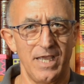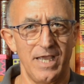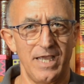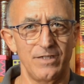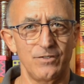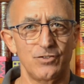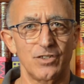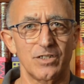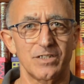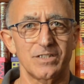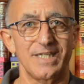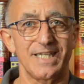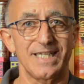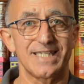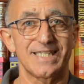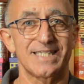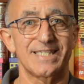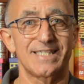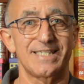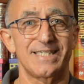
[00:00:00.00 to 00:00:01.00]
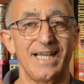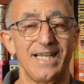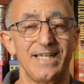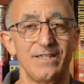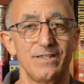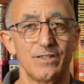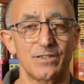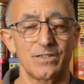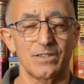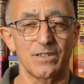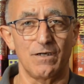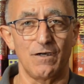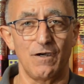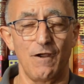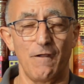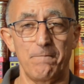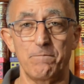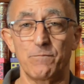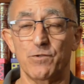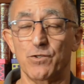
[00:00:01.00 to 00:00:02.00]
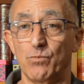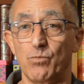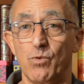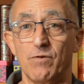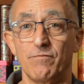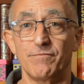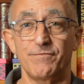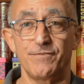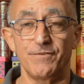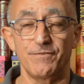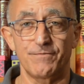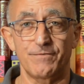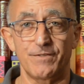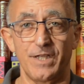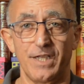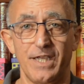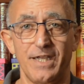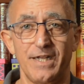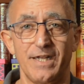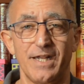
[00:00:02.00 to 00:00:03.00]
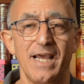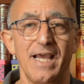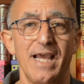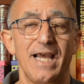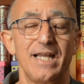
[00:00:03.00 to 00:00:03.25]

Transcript: and just extend the time to 1:15